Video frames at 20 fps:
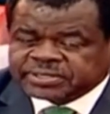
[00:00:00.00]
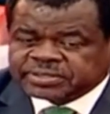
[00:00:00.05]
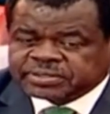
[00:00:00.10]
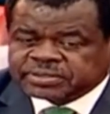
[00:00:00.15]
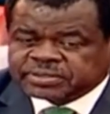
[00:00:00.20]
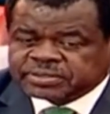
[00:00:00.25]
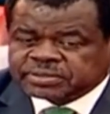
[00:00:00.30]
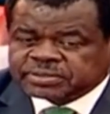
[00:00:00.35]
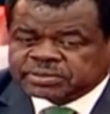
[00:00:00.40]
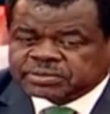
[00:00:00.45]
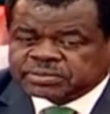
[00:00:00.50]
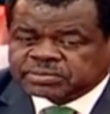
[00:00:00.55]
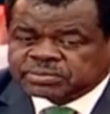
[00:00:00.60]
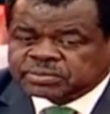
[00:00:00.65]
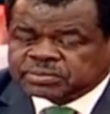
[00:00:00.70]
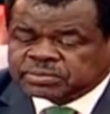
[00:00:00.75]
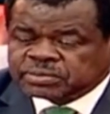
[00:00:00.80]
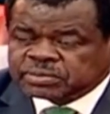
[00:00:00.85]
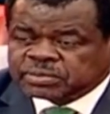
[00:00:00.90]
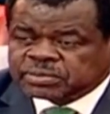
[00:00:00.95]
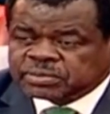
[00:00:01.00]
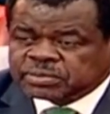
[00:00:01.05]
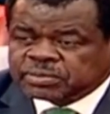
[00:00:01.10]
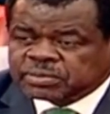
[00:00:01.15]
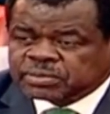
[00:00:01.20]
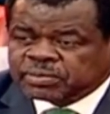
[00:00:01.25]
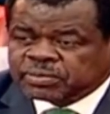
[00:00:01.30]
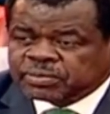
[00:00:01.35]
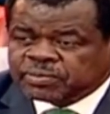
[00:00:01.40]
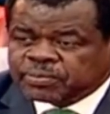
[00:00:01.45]

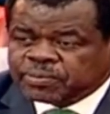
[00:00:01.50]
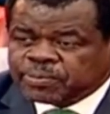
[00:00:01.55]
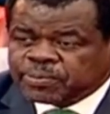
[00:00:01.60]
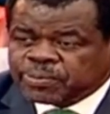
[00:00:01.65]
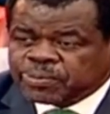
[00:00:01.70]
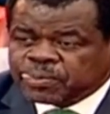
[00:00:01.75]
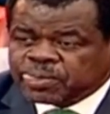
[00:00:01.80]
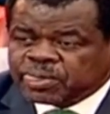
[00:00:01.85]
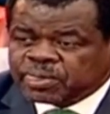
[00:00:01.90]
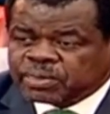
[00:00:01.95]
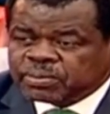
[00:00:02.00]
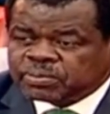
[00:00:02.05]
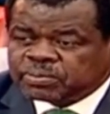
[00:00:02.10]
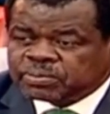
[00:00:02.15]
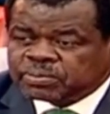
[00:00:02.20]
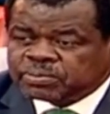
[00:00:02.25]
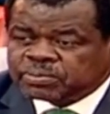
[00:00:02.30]
No one is speaking in this clip.